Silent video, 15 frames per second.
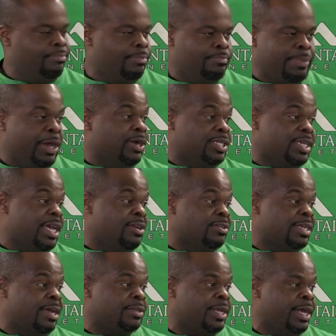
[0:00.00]
Barry Sanders
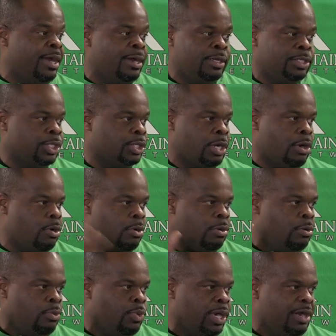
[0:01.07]
out there, just
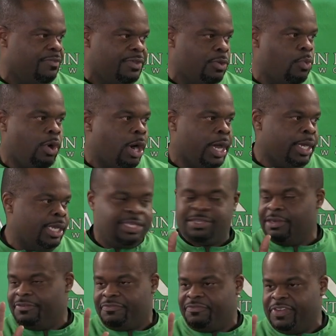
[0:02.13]
call whatever you want. He's
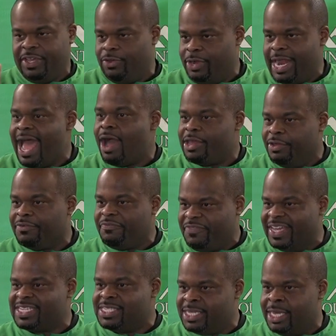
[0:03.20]
going to figure it out. He'll
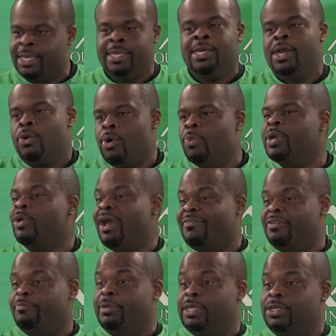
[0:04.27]
fix it. Well, we don't have
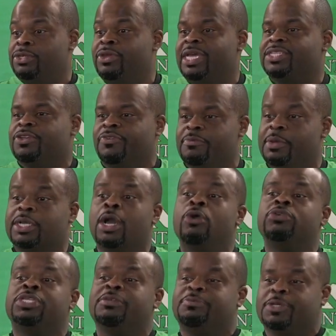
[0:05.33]
the ability to do that. So from a
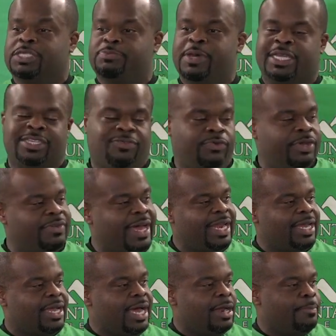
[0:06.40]
coaching perspective, we've
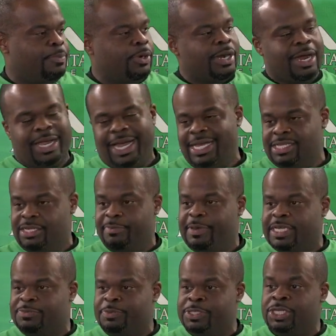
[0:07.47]
to kind of put our guys in the
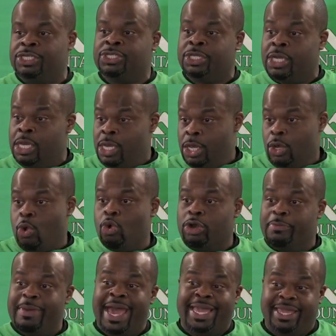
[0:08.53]
best position.
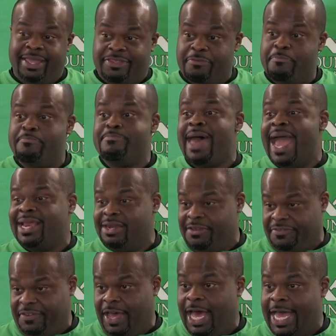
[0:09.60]
Quarterback gets
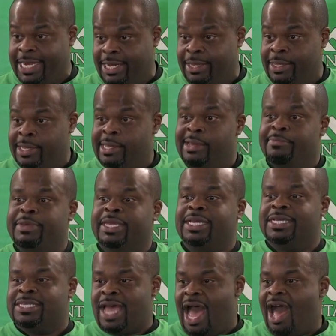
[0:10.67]
magnified
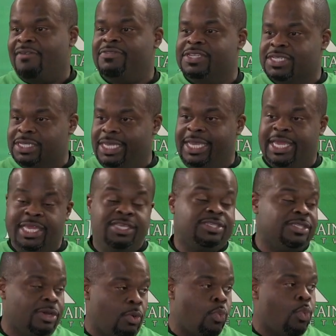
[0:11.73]
because obviously he's
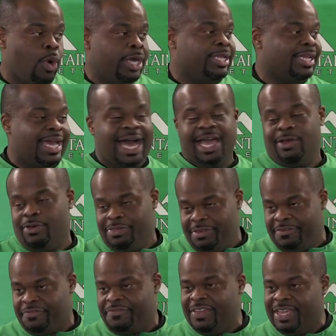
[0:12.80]
the one guy on the
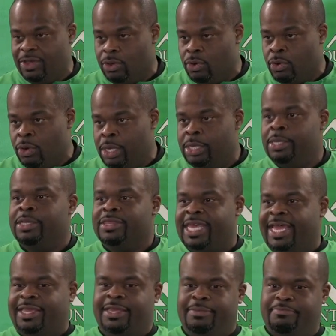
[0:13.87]
field
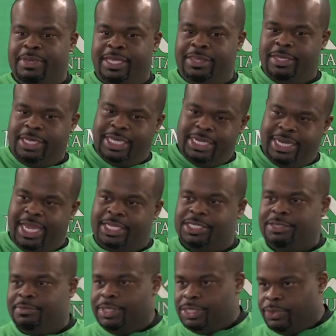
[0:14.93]
that can be the
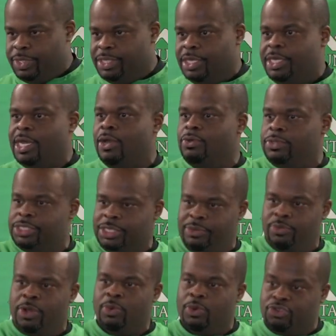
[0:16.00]
connection between the coach
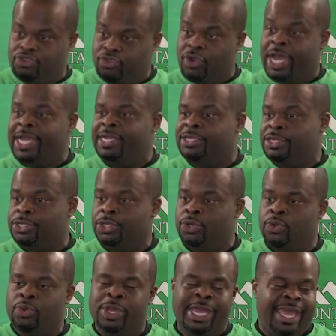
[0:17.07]
and what we're trying to
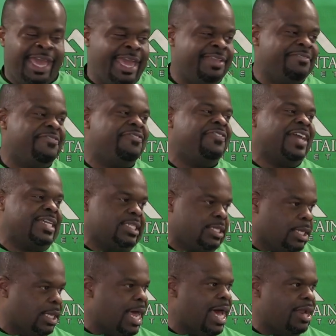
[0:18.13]
do and fix a
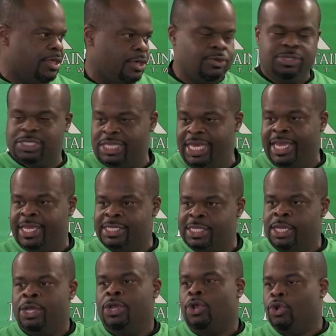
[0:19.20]
lot of those things.
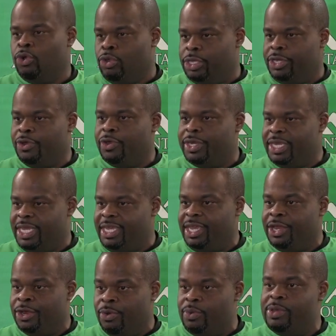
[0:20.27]
Earlier in the
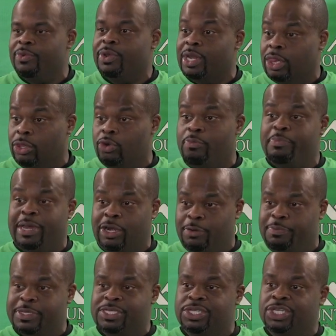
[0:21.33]
year, we were in a little better
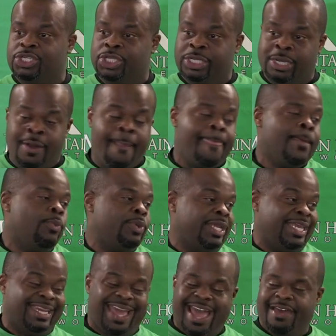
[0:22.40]
position. We
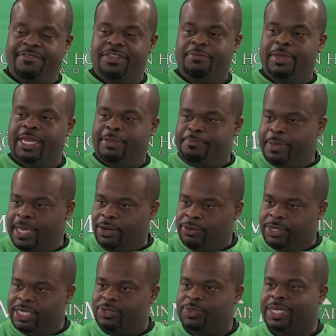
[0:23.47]
didn't have as many
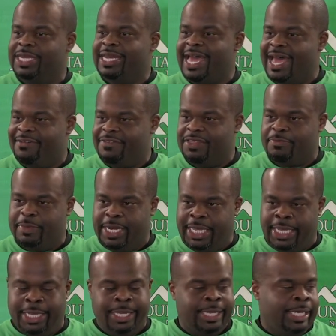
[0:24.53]
penalties. We didn't have as
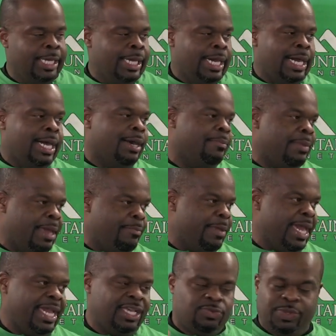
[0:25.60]
many
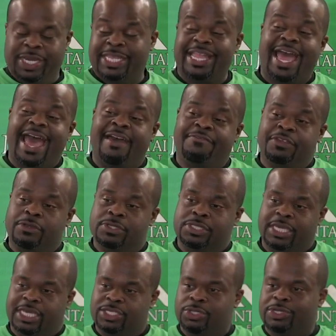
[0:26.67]
MAs. We didn't have those
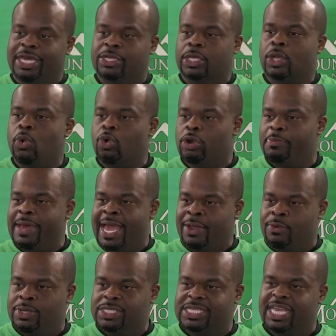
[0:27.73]
things. So now the
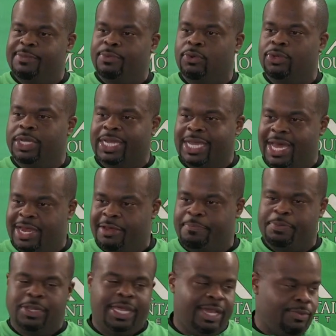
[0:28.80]
quarterback was able to kind
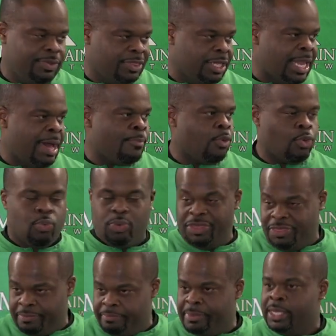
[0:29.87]
of play with a lot more
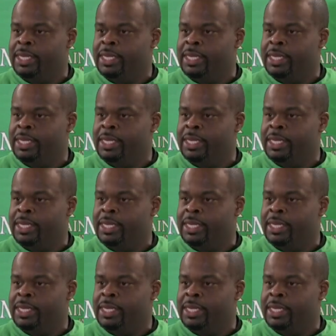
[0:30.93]
rhythm.